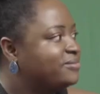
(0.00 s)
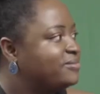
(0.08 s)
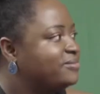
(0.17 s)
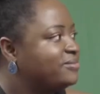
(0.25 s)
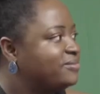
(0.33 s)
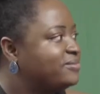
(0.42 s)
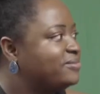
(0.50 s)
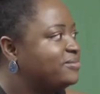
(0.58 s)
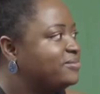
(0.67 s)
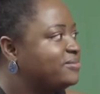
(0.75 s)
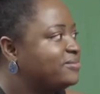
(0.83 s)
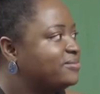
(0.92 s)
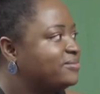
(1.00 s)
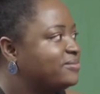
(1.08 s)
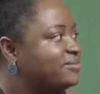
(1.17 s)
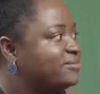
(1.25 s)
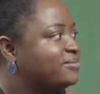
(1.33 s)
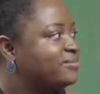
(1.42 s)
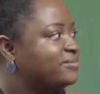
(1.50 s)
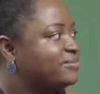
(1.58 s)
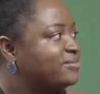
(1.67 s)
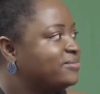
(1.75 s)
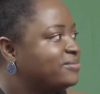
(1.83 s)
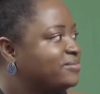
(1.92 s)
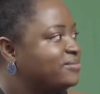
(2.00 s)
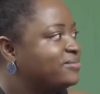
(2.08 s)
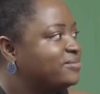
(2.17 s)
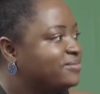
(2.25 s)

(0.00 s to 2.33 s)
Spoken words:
[no speech]